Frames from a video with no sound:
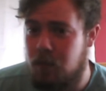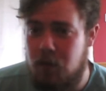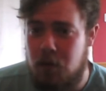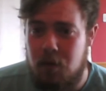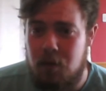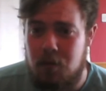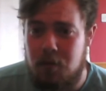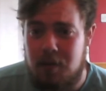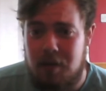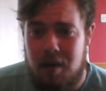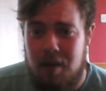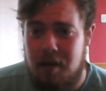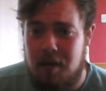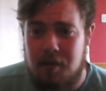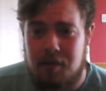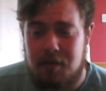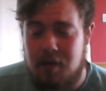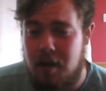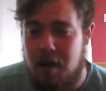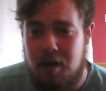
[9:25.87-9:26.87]
Do
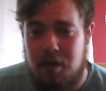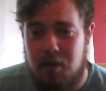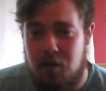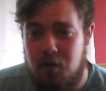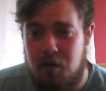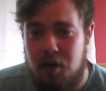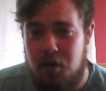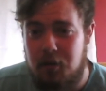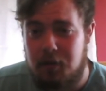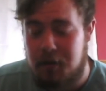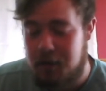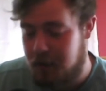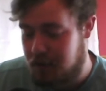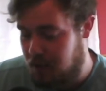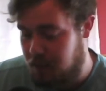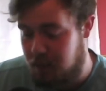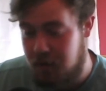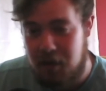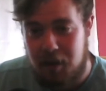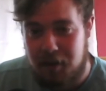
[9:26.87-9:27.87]
titles? I don't know.
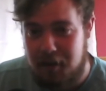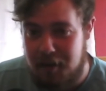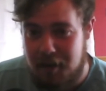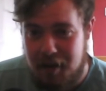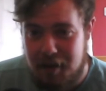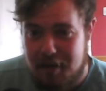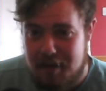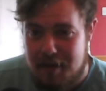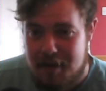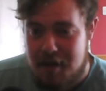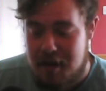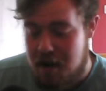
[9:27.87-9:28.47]
Something like that.